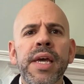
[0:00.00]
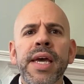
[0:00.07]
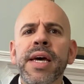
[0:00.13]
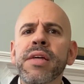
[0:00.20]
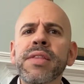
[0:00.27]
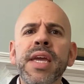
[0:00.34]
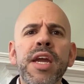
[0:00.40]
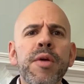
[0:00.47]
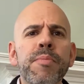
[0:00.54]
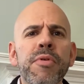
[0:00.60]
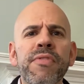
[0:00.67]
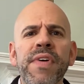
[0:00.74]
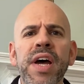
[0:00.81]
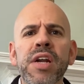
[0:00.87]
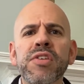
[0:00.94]
Healthcare
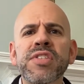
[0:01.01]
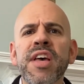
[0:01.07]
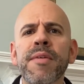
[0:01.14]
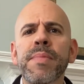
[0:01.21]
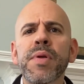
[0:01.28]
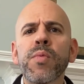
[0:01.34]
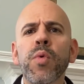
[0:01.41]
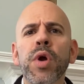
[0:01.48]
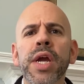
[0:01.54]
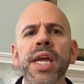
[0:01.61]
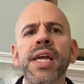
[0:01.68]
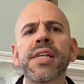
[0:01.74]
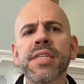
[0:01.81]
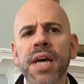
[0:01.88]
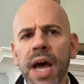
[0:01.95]
providers have been
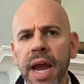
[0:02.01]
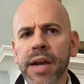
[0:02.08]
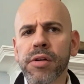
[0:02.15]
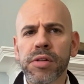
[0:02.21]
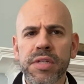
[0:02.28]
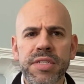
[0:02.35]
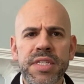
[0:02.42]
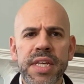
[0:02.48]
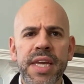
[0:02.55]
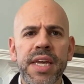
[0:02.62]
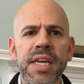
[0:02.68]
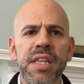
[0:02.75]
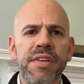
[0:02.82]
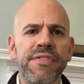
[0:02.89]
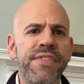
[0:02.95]
working
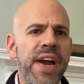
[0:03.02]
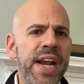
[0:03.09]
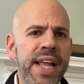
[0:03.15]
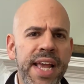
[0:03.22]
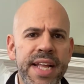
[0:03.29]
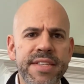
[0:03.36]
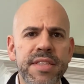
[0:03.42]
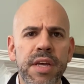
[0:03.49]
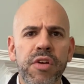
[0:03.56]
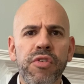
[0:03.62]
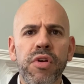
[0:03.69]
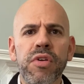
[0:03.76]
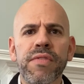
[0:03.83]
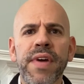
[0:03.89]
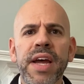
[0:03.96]
tirelessly in the fight against the
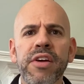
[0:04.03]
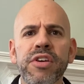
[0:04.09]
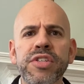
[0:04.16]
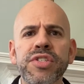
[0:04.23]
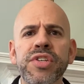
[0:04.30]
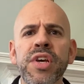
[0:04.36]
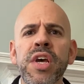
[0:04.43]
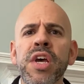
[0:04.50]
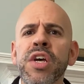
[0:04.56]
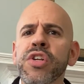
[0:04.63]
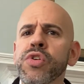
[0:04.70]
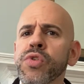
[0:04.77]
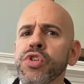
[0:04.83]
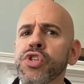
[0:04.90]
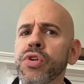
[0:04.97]
coronavirus
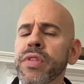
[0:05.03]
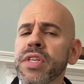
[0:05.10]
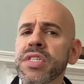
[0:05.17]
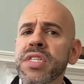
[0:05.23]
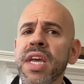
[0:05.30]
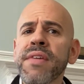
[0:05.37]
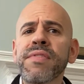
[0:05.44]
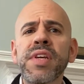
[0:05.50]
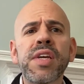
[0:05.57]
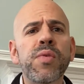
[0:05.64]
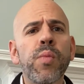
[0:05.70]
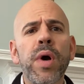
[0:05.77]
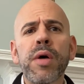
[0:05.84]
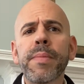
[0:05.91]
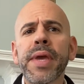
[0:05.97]
to ensure the safety
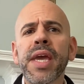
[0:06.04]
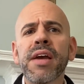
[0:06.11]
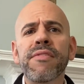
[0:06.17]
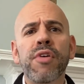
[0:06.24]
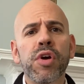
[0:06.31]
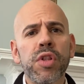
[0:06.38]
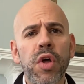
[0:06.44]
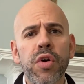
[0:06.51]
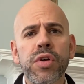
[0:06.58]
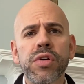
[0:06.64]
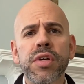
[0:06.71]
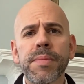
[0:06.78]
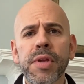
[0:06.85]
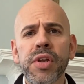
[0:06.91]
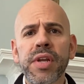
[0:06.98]
and well-being of our local
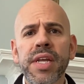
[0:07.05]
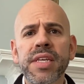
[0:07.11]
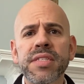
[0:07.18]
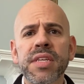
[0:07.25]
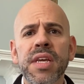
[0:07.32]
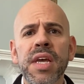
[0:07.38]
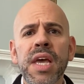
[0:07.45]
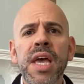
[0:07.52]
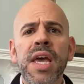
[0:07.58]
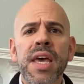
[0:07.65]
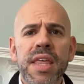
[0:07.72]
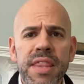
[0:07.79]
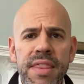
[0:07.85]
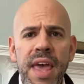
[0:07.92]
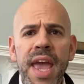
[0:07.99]
communities.
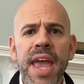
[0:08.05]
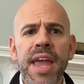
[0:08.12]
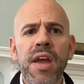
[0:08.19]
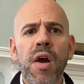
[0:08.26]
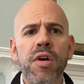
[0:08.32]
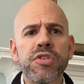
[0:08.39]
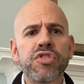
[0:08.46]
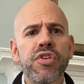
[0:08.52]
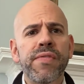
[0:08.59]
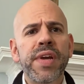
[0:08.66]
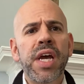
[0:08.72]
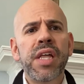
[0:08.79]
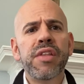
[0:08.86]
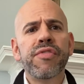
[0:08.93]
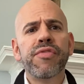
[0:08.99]
They are
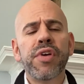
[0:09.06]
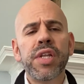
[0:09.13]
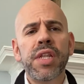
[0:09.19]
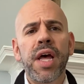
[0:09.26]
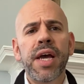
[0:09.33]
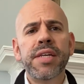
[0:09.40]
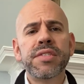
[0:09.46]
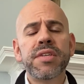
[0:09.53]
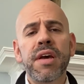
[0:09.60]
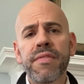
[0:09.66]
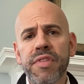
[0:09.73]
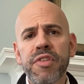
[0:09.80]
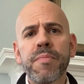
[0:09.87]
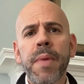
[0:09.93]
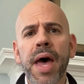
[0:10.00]
serving on the front lines of
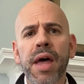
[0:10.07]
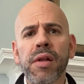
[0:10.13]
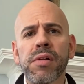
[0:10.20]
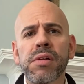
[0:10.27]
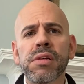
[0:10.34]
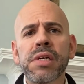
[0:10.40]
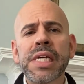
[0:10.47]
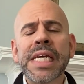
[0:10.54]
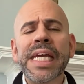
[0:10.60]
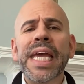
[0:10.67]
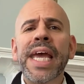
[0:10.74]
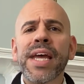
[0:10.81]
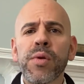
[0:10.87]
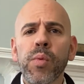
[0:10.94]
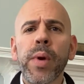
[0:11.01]
this battle,
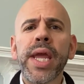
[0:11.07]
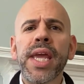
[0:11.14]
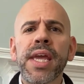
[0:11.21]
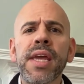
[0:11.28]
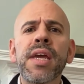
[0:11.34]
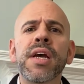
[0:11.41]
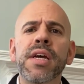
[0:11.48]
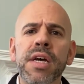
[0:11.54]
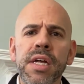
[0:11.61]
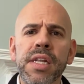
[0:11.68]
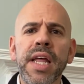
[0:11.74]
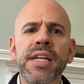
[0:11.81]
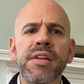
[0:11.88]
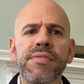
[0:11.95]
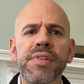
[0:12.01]
and we,
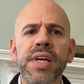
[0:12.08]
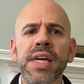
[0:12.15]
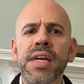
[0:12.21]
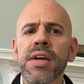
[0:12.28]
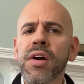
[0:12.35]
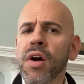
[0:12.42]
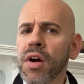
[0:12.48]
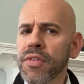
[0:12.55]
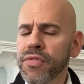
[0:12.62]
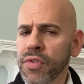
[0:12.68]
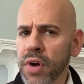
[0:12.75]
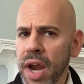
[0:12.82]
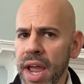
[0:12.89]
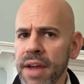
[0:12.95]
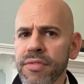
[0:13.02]
collectively, are
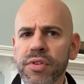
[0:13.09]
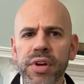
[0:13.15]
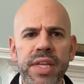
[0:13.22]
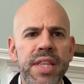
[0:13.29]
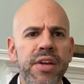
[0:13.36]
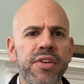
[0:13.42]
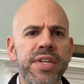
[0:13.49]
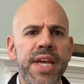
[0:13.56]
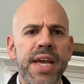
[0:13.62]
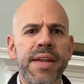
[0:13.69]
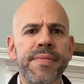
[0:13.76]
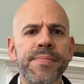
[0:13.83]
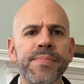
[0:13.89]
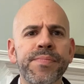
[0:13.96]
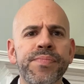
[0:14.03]
forever in their debt.